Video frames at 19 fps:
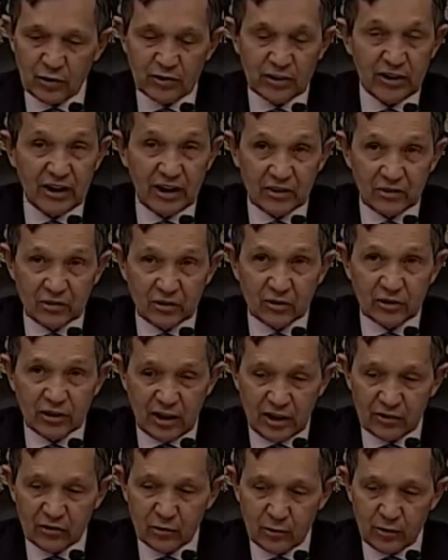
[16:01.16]
at the National
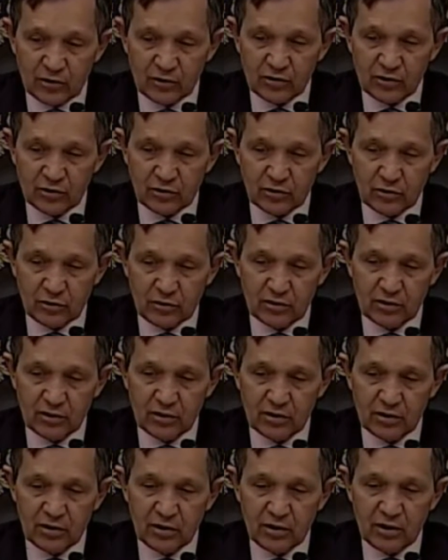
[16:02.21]
Cancer Institute,
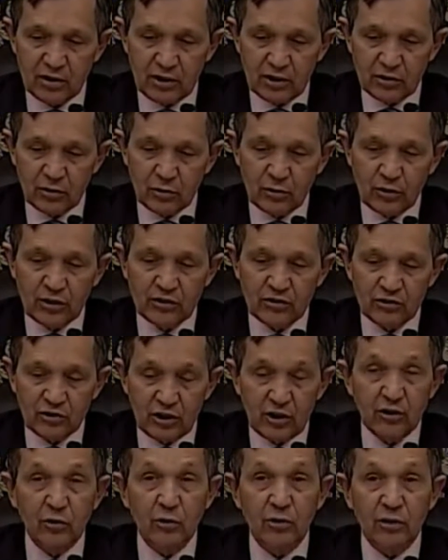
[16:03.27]
including
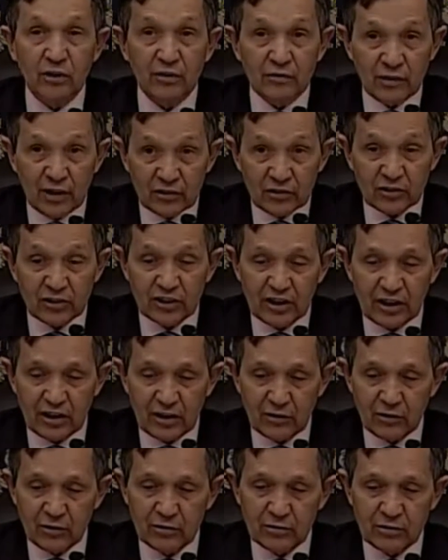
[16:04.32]
senior
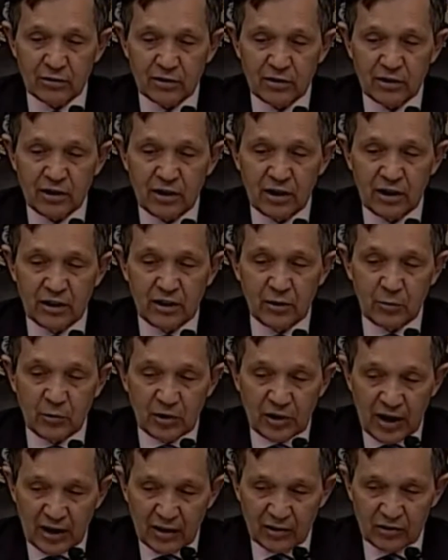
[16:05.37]
investigator in the
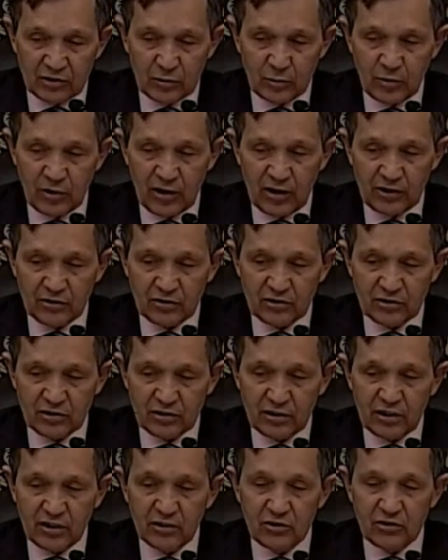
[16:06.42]
immunology branch,
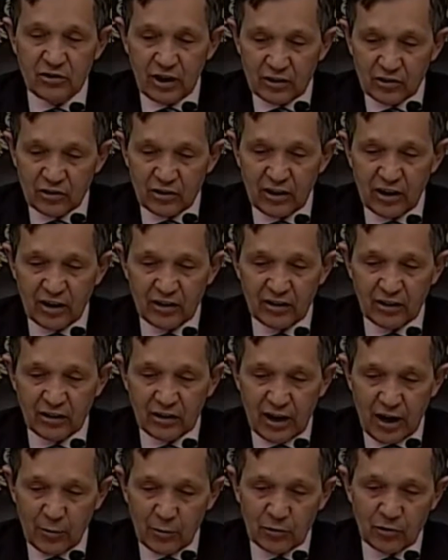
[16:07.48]
section head in the
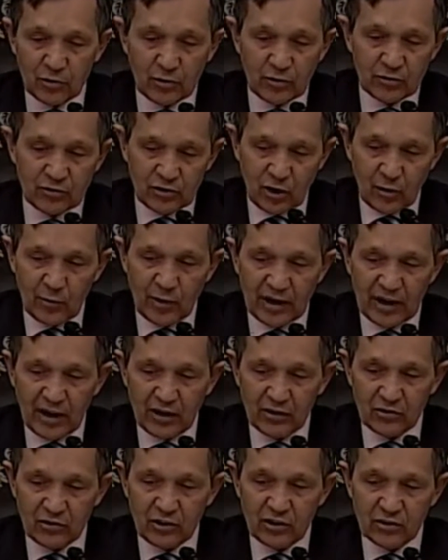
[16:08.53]
laboratory of cell
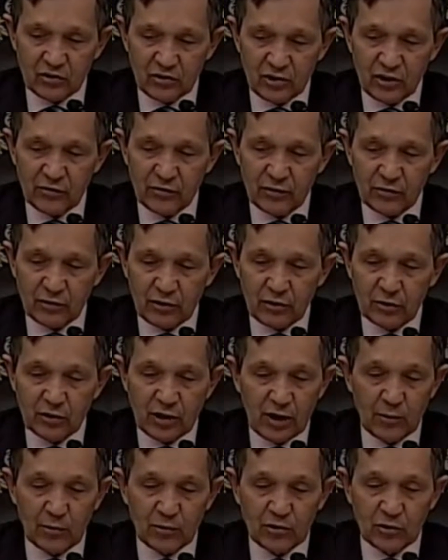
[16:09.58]
biology, and chief of the new
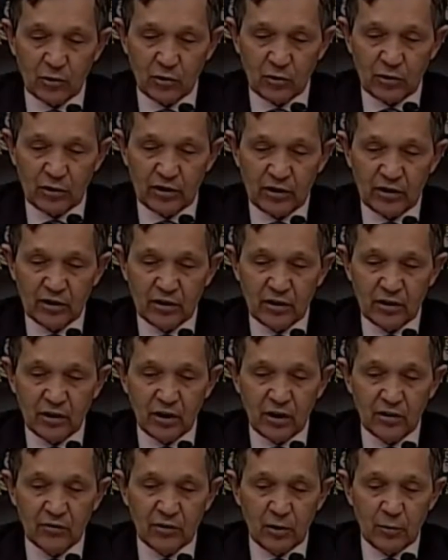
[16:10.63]
laboratory
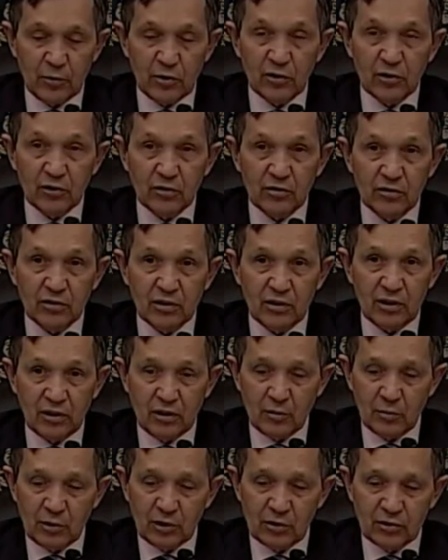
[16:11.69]
of immuno,
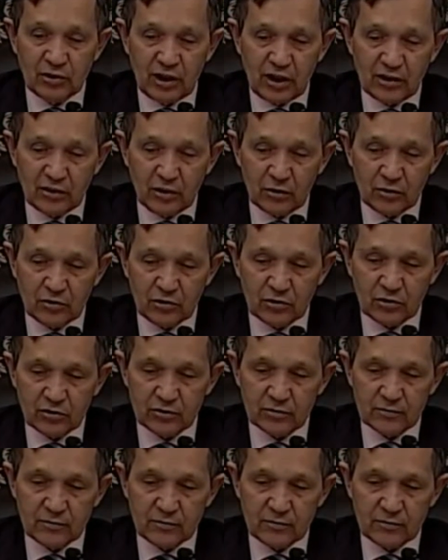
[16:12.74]
immunodiagnosis.